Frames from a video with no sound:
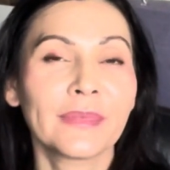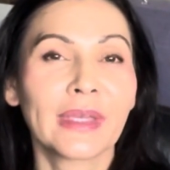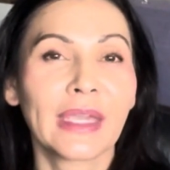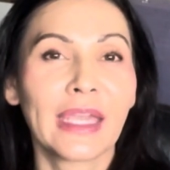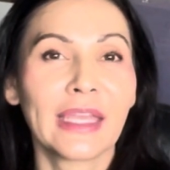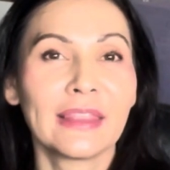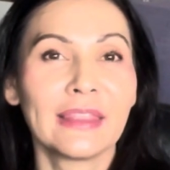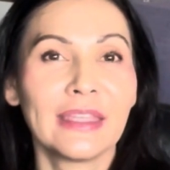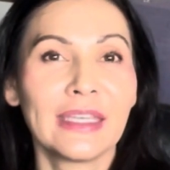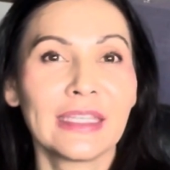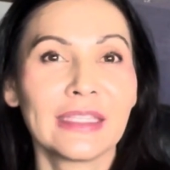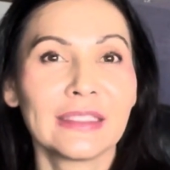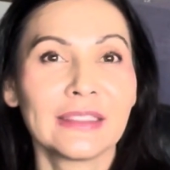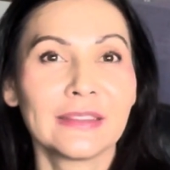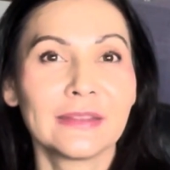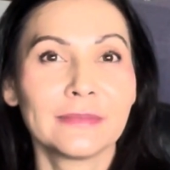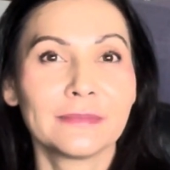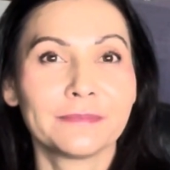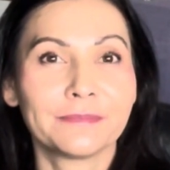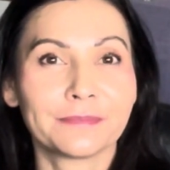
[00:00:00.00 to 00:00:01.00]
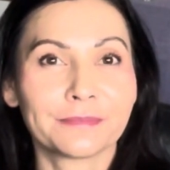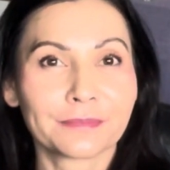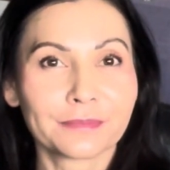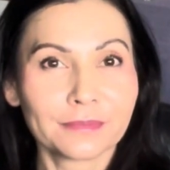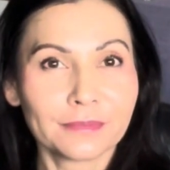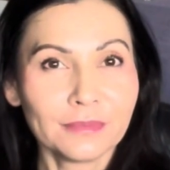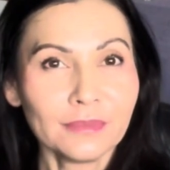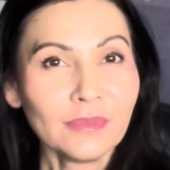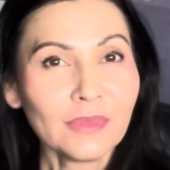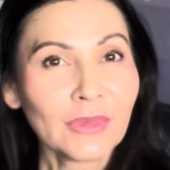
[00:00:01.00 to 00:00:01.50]
I think
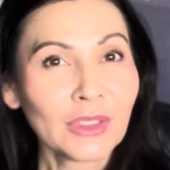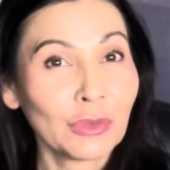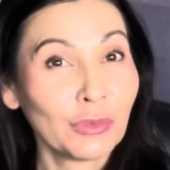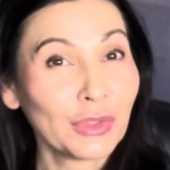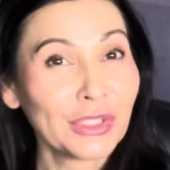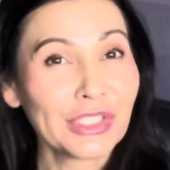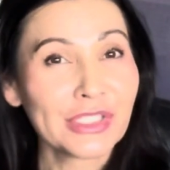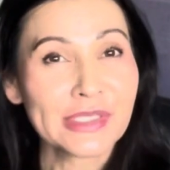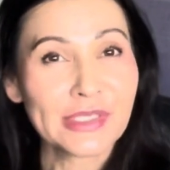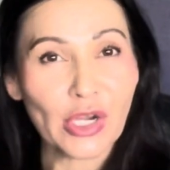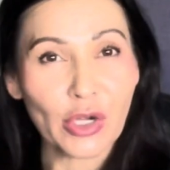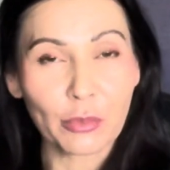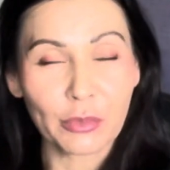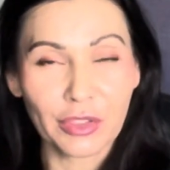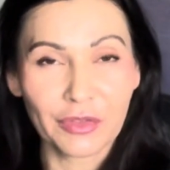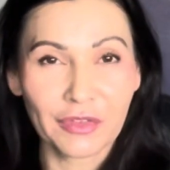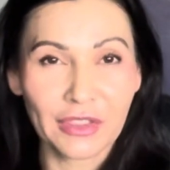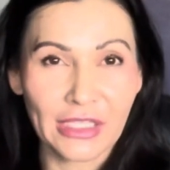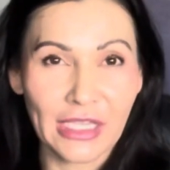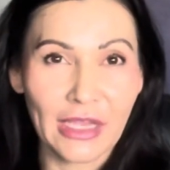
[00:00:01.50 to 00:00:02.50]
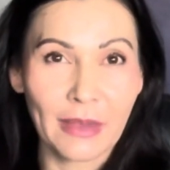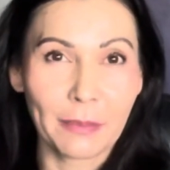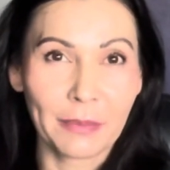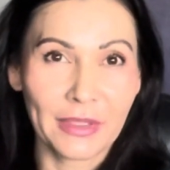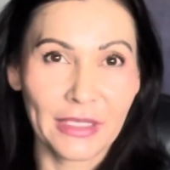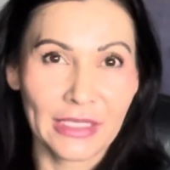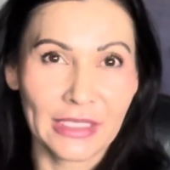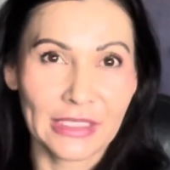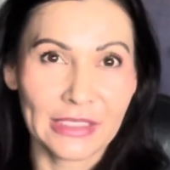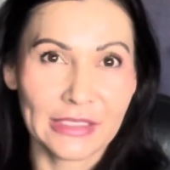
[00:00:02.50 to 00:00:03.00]
when you start moving up
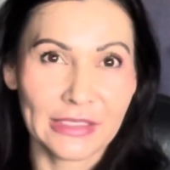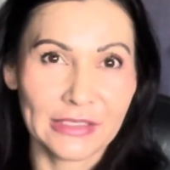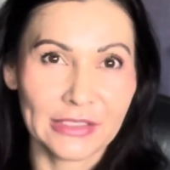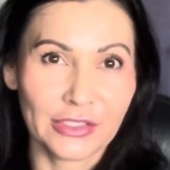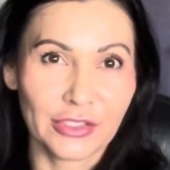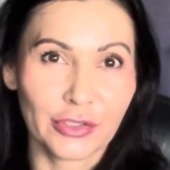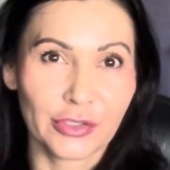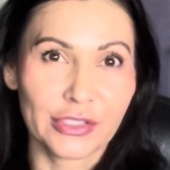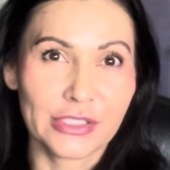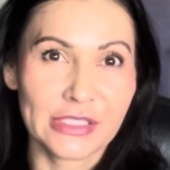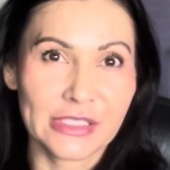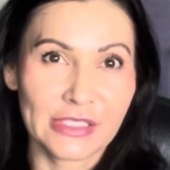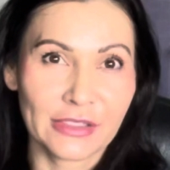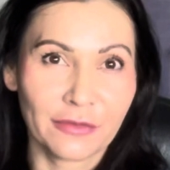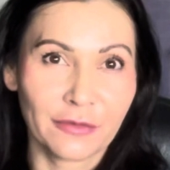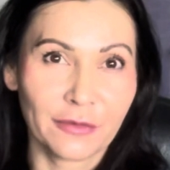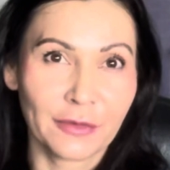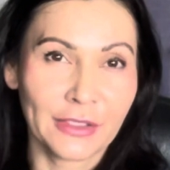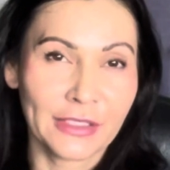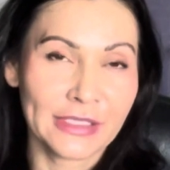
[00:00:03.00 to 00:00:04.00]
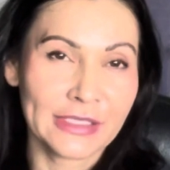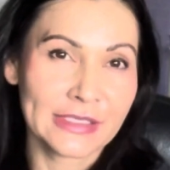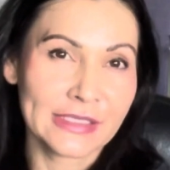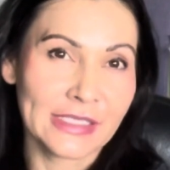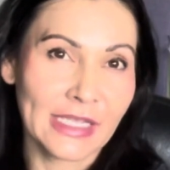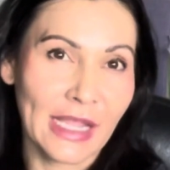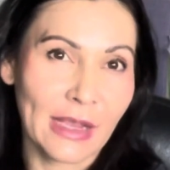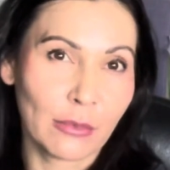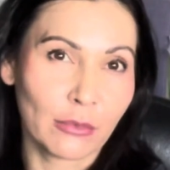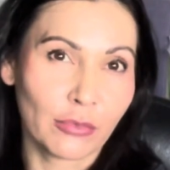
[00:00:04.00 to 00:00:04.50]
in your different
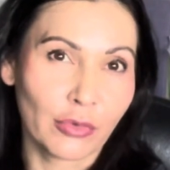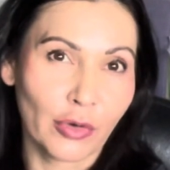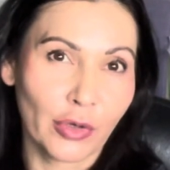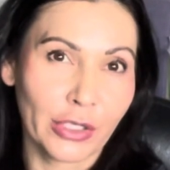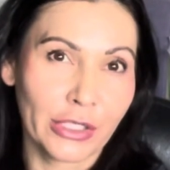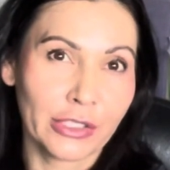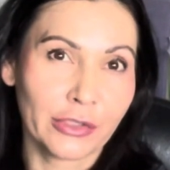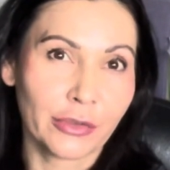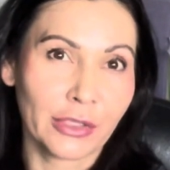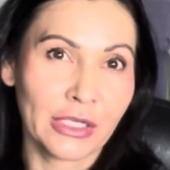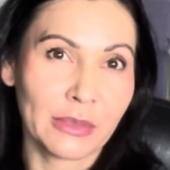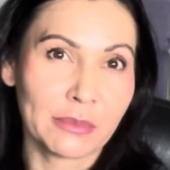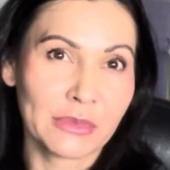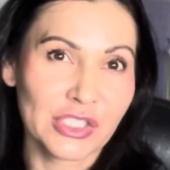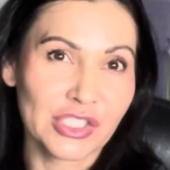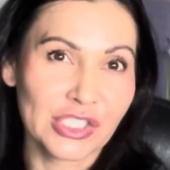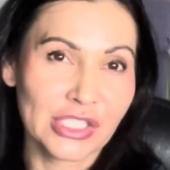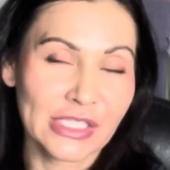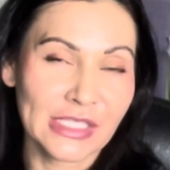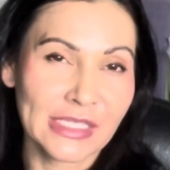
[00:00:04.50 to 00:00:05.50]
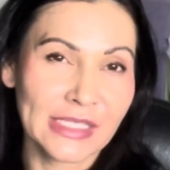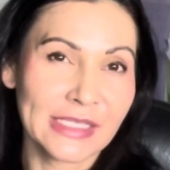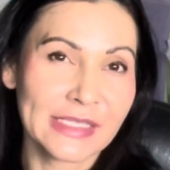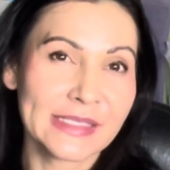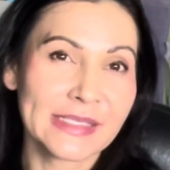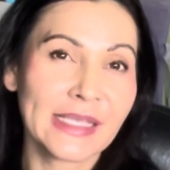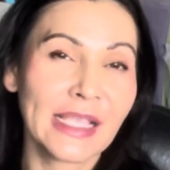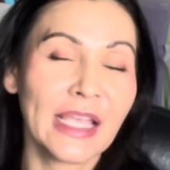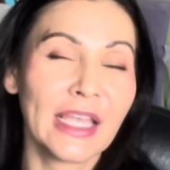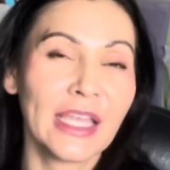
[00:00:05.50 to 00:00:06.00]
embroidery
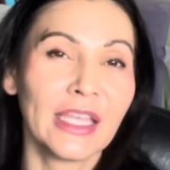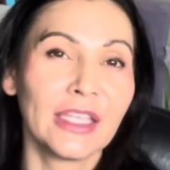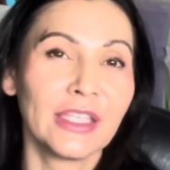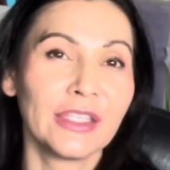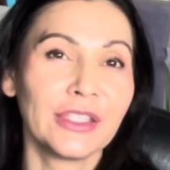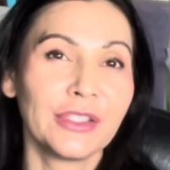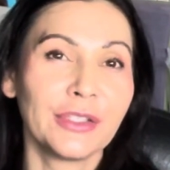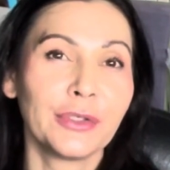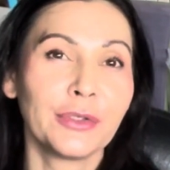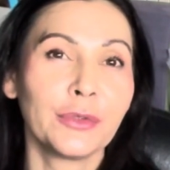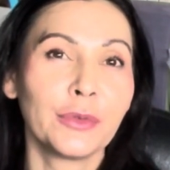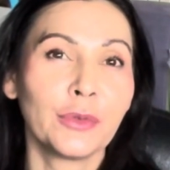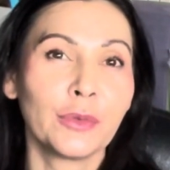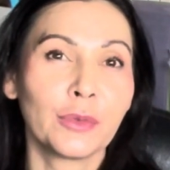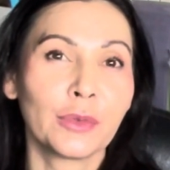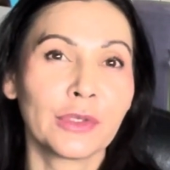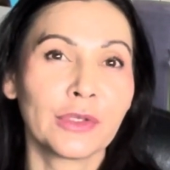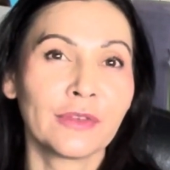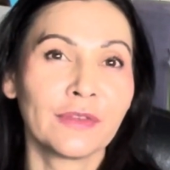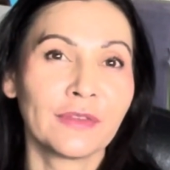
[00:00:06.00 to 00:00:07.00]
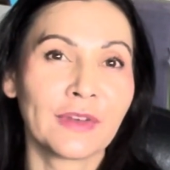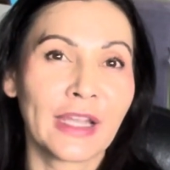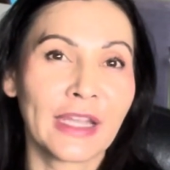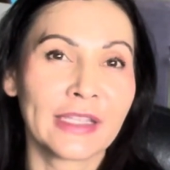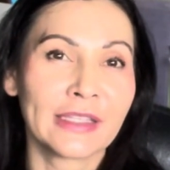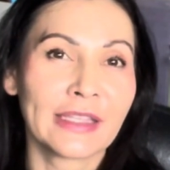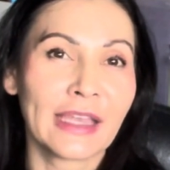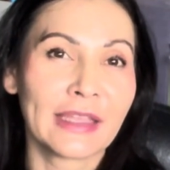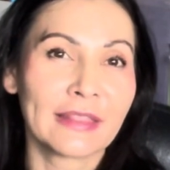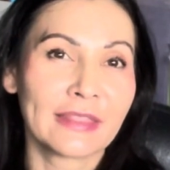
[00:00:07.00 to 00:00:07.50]
machines, you will
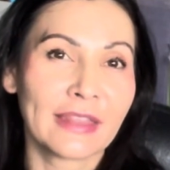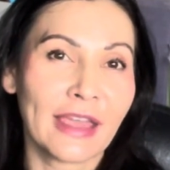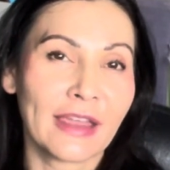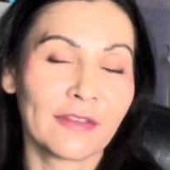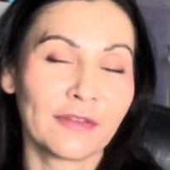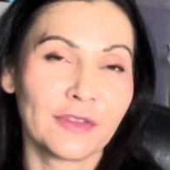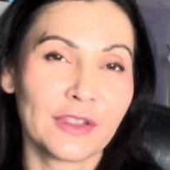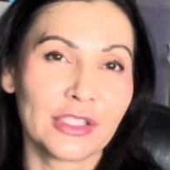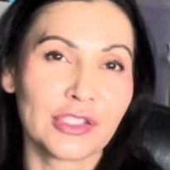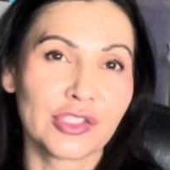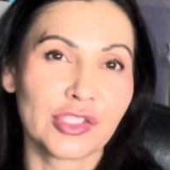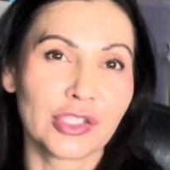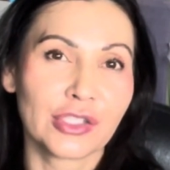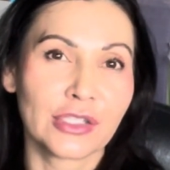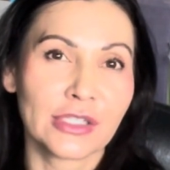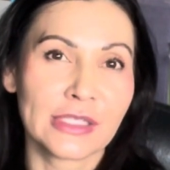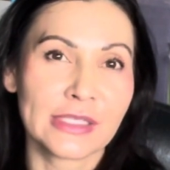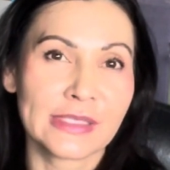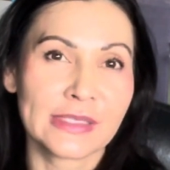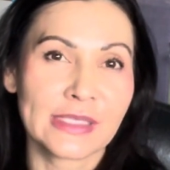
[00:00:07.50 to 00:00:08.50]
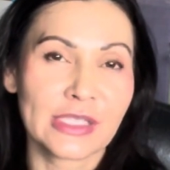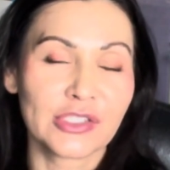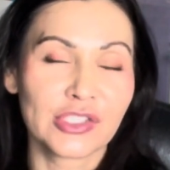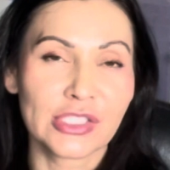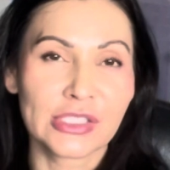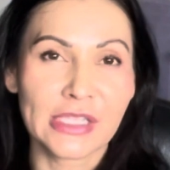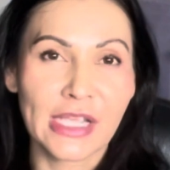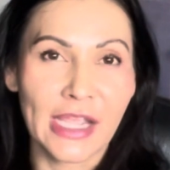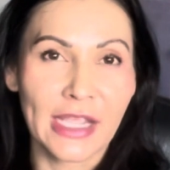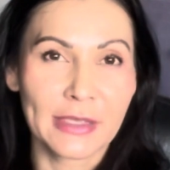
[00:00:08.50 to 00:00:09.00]
find that that feature is such a
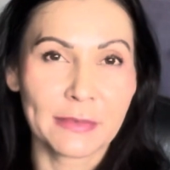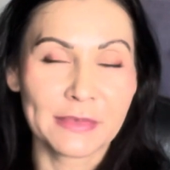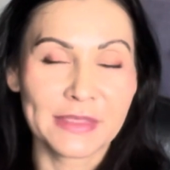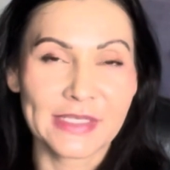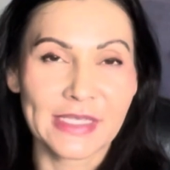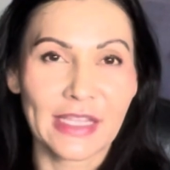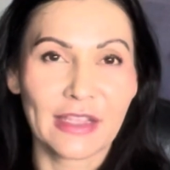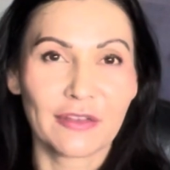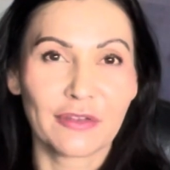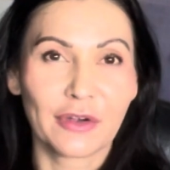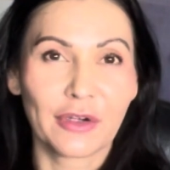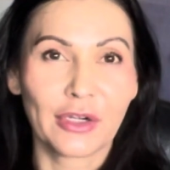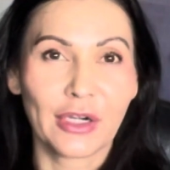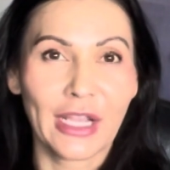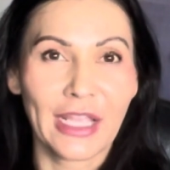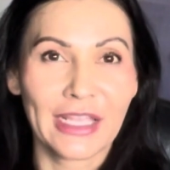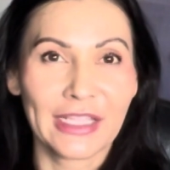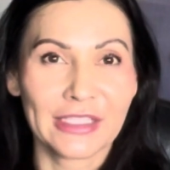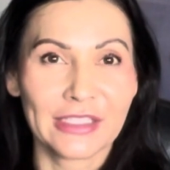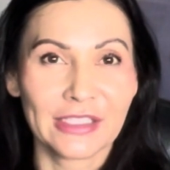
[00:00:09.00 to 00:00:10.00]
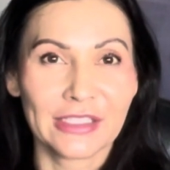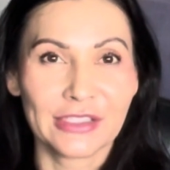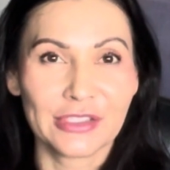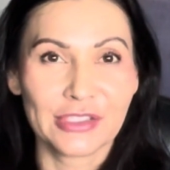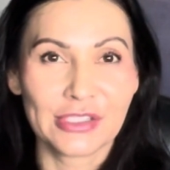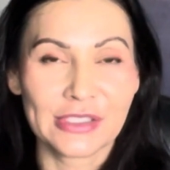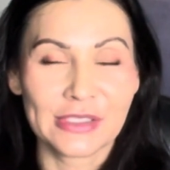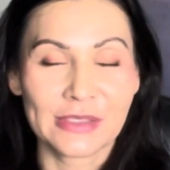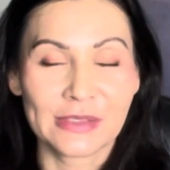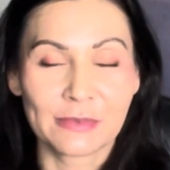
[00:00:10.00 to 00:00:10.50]
time saver, and you
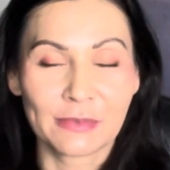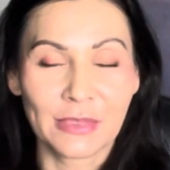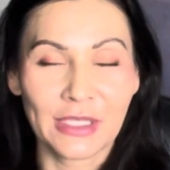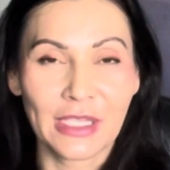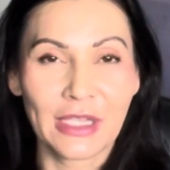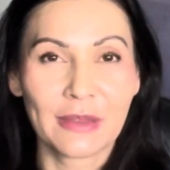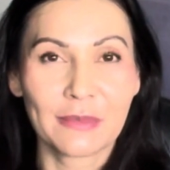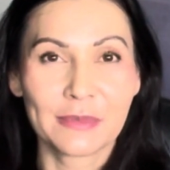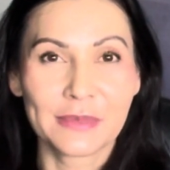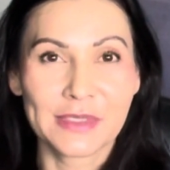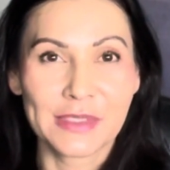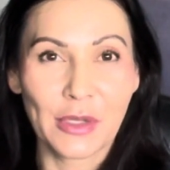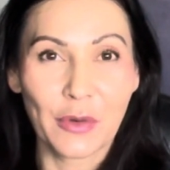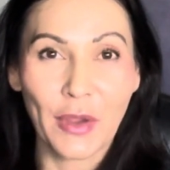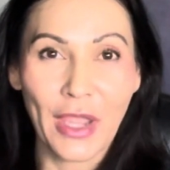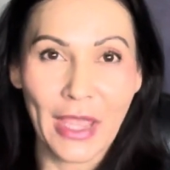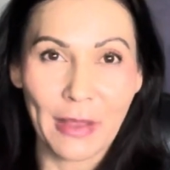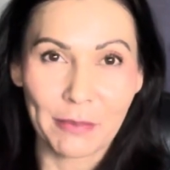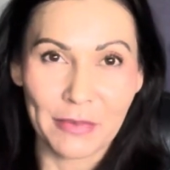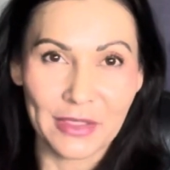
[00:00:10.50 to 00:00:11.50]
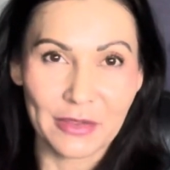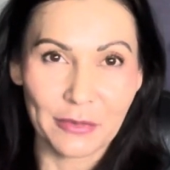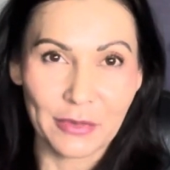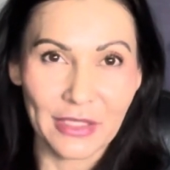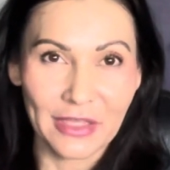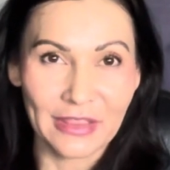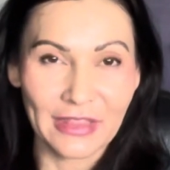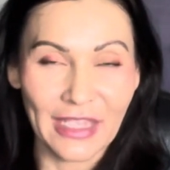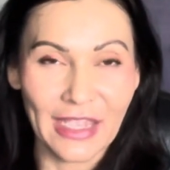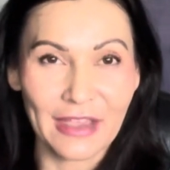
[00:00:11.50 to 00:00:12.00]
just become so happy with
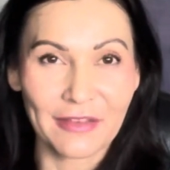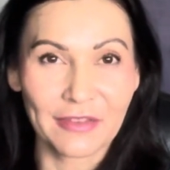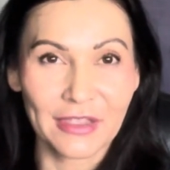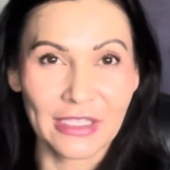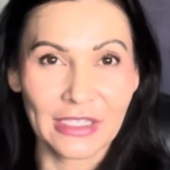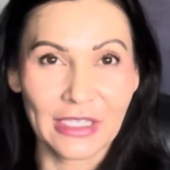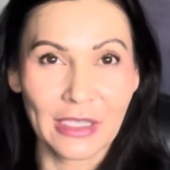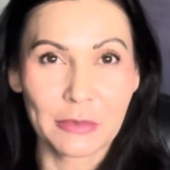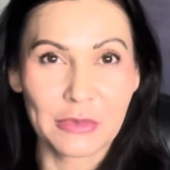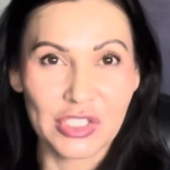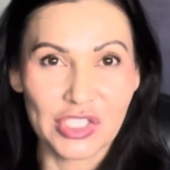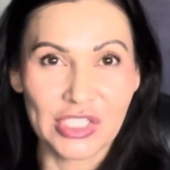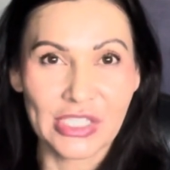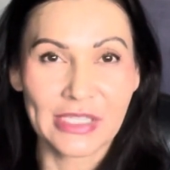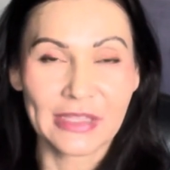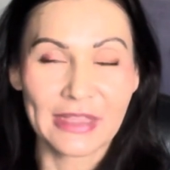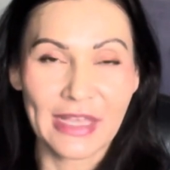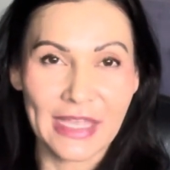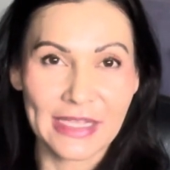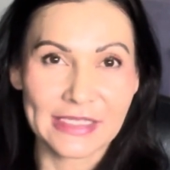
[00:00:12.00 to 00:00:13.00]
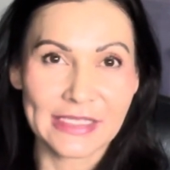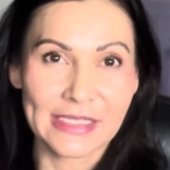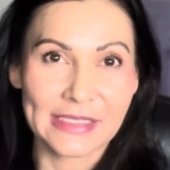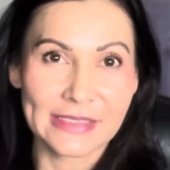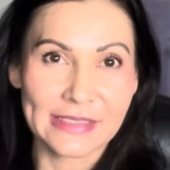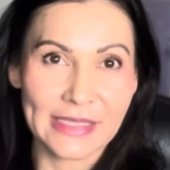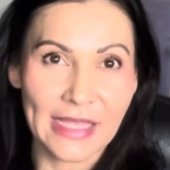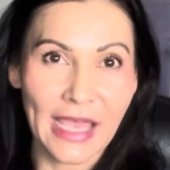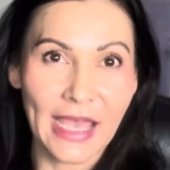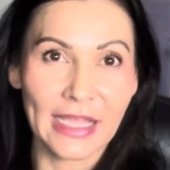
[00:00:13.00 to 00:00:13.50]
having a machine that does
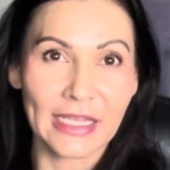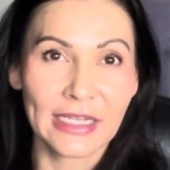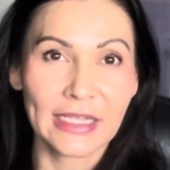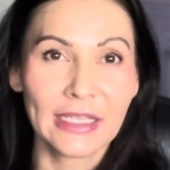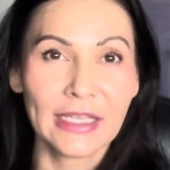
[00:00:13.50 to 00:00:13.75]
that.